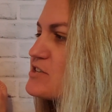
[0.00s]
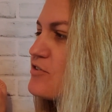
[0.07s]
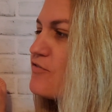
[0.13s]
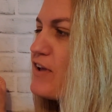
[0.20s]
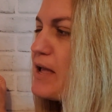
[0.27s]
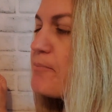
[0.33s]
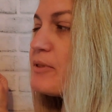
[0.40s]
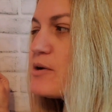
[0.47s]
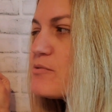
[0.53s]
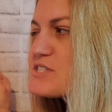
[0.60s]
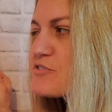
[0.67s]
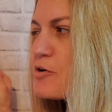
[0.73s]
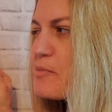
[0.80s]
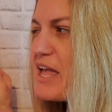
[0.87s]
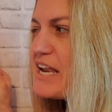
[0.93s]
her family was
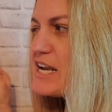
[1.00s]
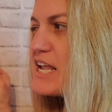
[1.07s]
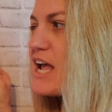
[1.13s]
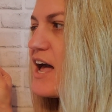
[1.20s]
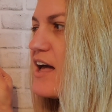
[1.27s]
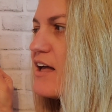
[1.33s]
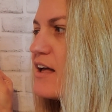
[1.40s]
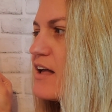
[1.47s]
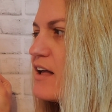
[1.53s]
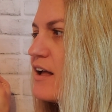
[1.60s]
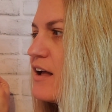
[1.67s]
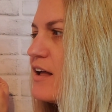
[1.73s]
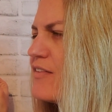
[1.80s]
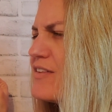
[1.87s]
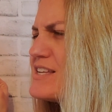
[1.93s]
from India?
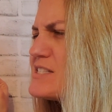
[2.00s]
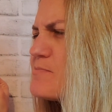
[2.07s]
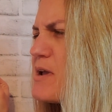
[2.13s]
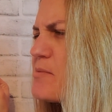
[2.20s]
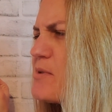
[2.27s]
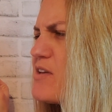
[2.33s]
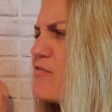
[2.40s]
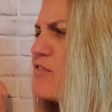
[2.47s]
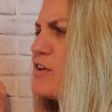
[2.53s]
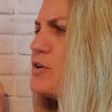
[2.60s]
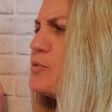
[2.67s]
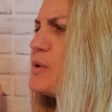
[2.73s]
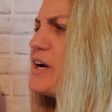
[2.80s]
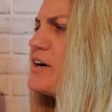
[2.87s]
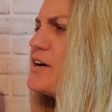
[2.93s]
This made me
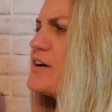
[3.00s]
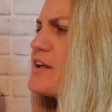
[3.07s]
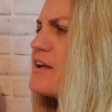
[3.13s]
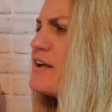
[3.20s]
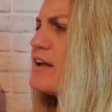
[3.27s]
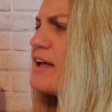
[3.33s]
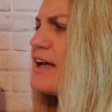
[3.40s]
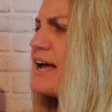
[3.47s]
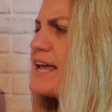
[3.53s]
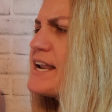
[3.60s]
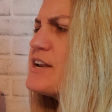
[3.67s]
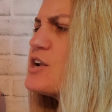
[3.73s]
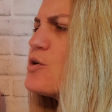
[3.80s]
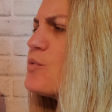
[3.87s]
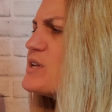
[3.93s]
feel weird. I
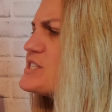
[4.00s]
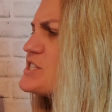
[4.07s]
didn't know what